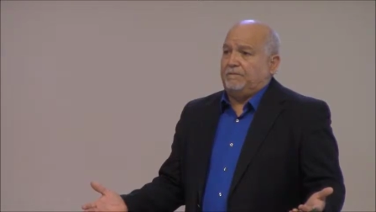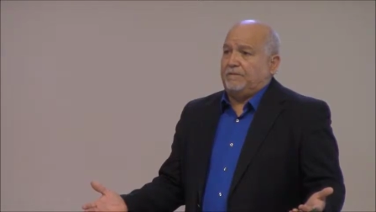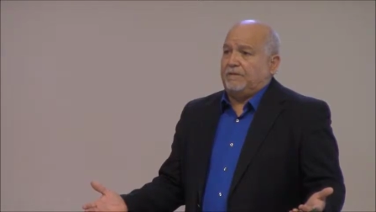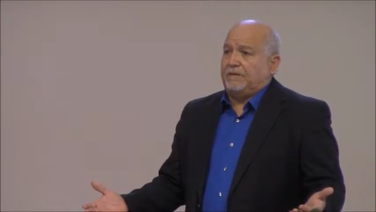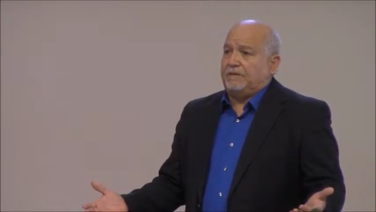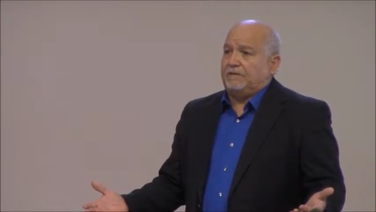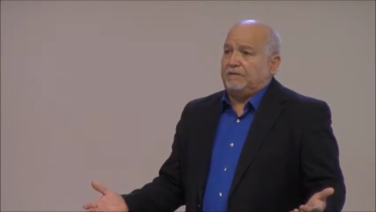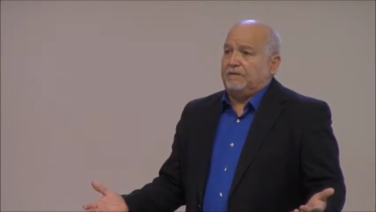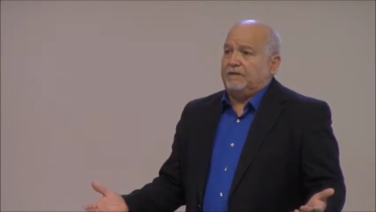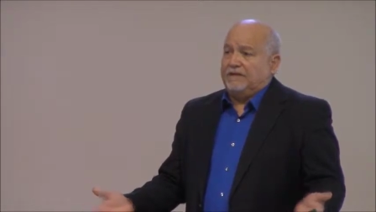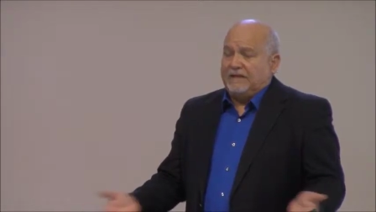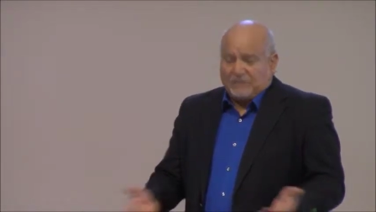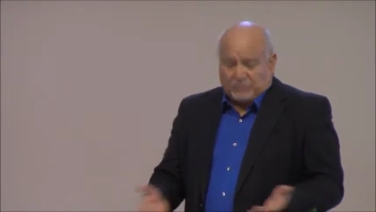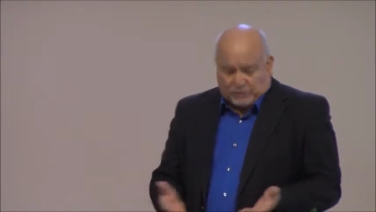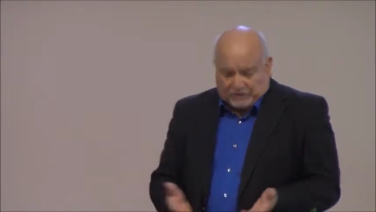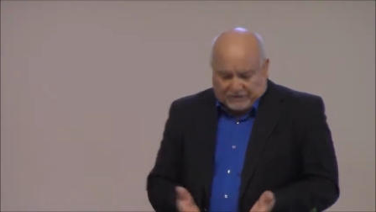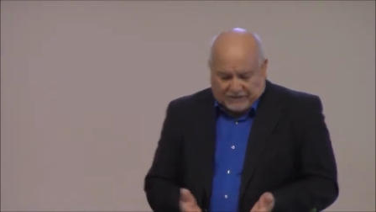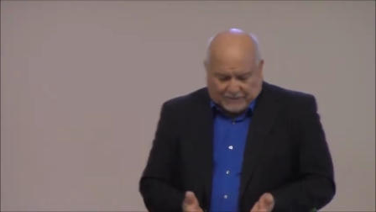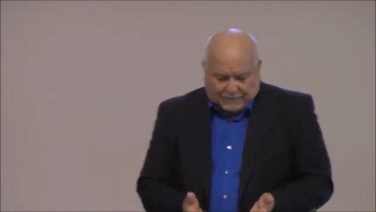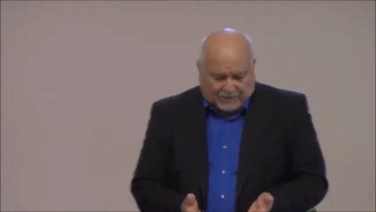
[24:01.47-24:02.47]
You see, and that's
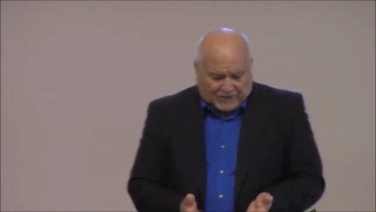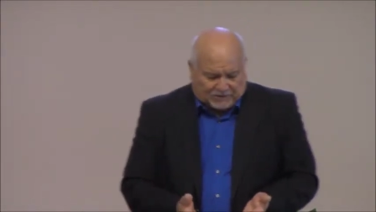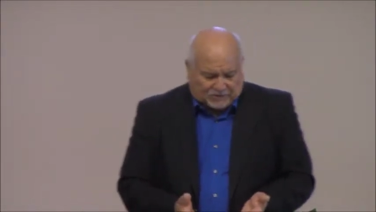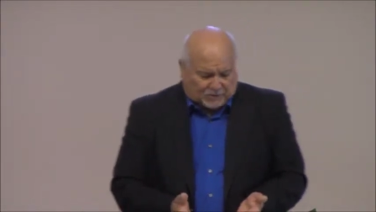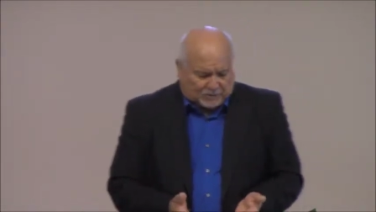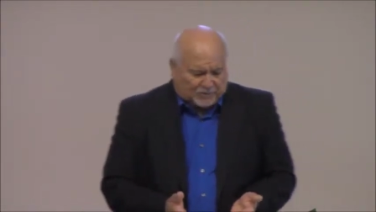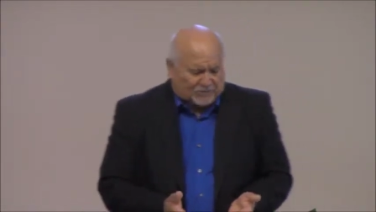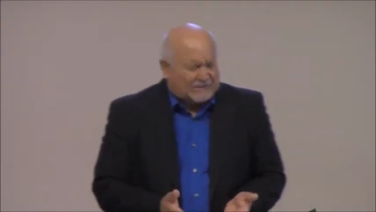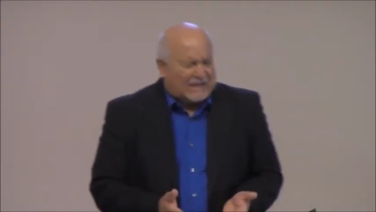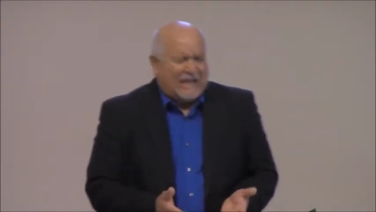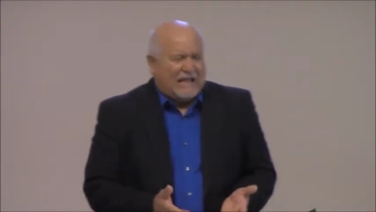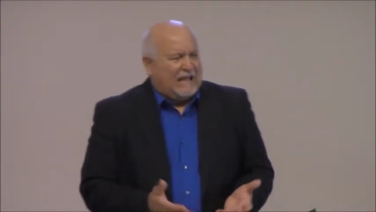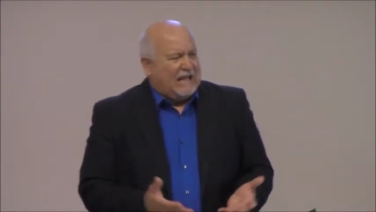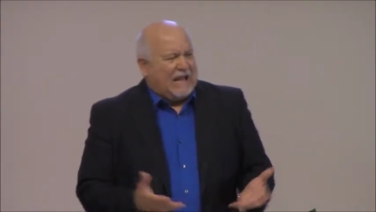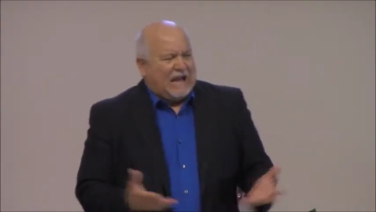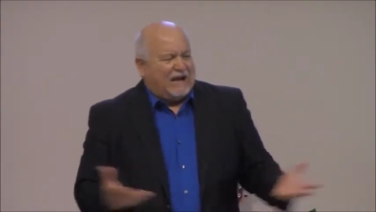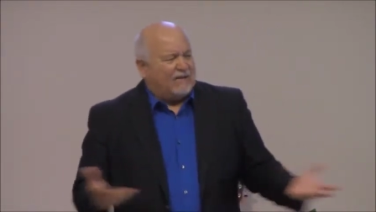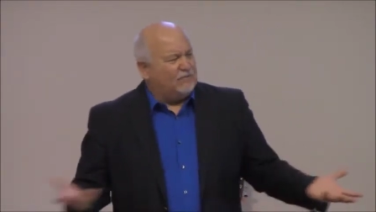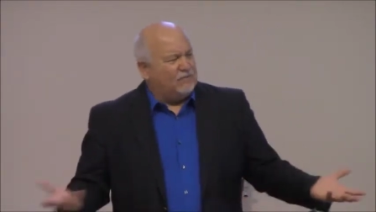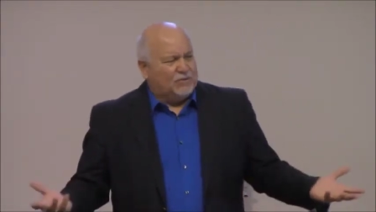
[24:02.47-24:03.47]
what the Apostle Paul said.
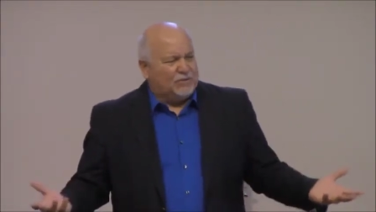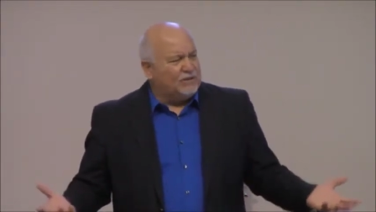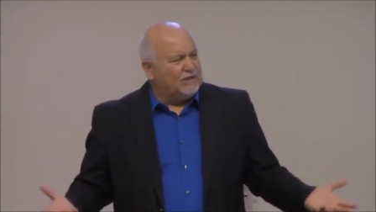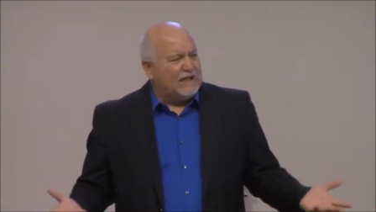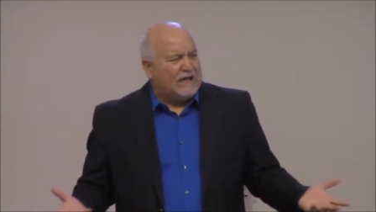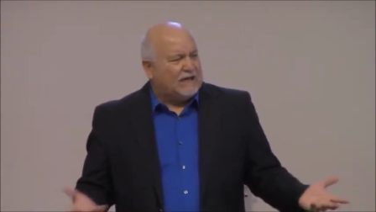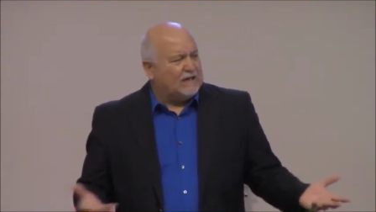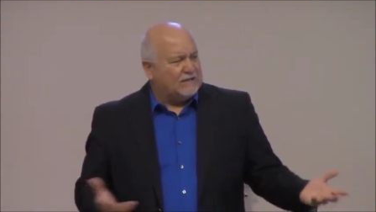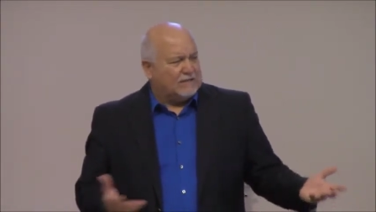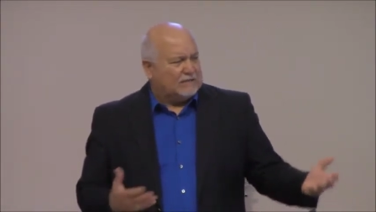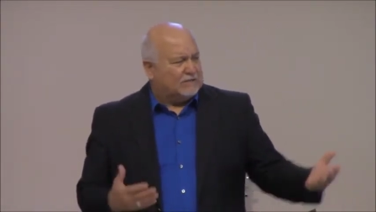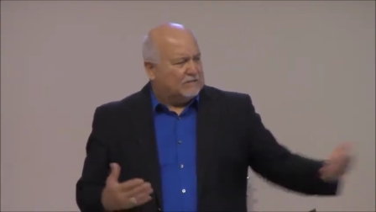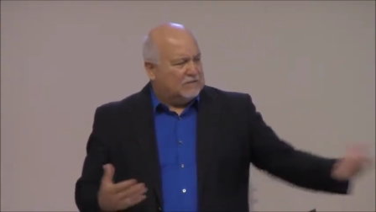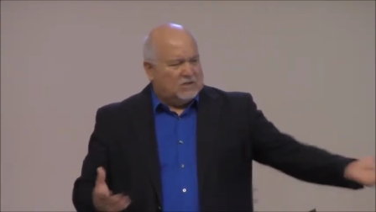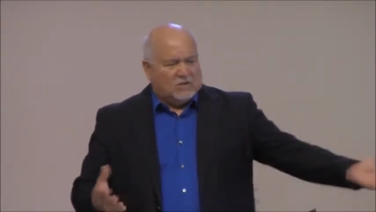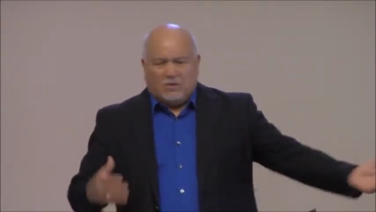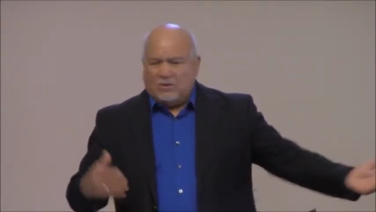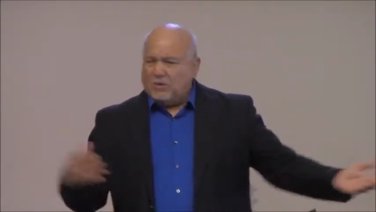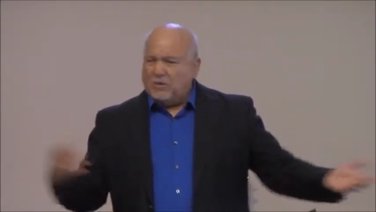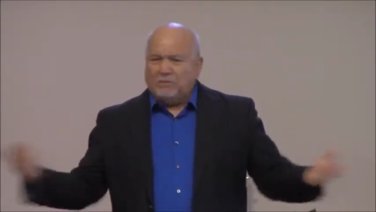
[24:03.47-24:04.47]
I've learned how to,
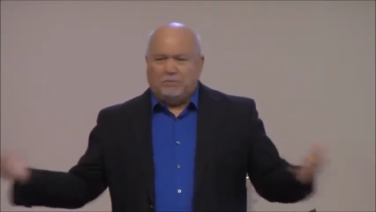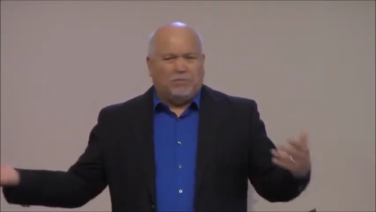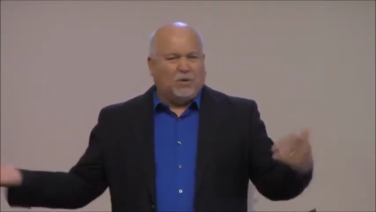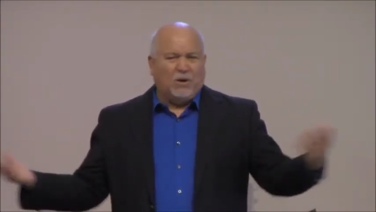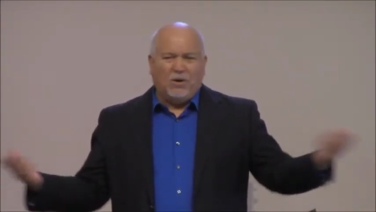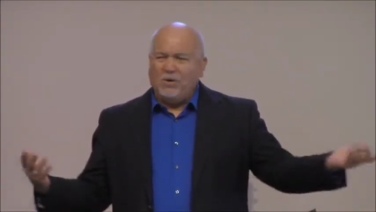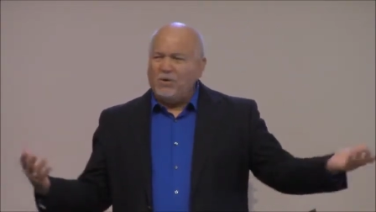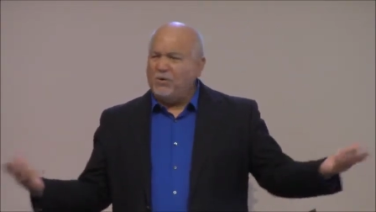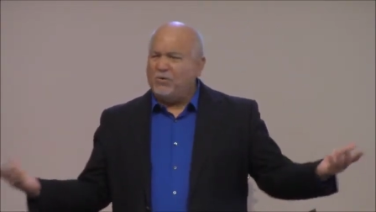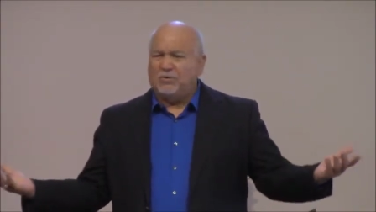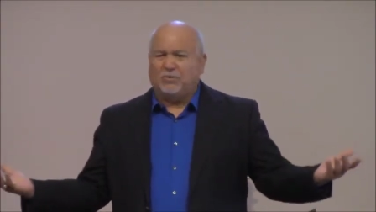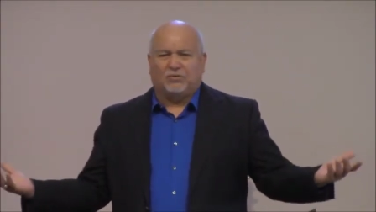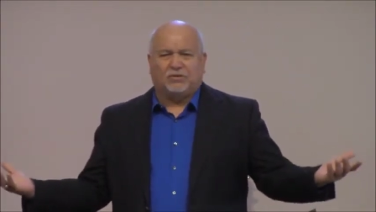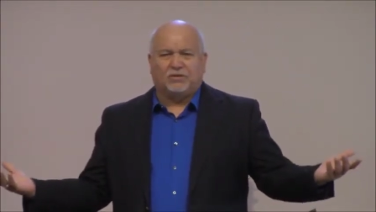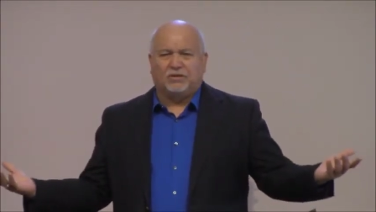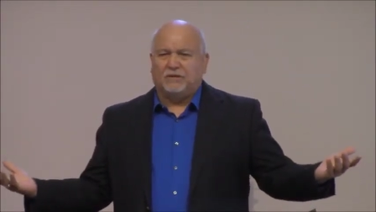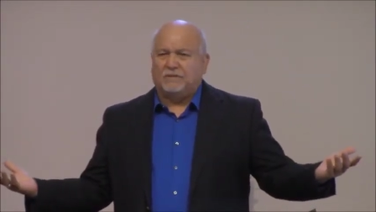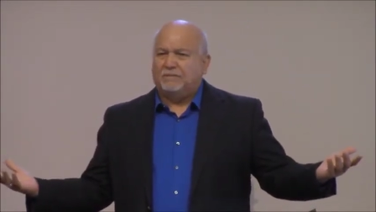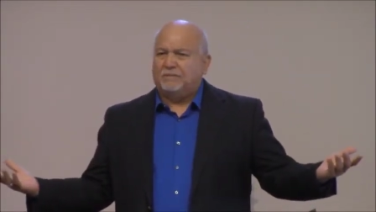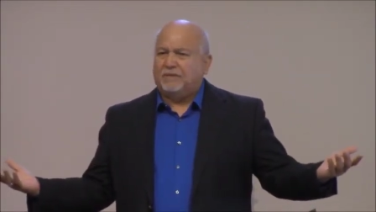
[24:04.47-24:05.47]
on both.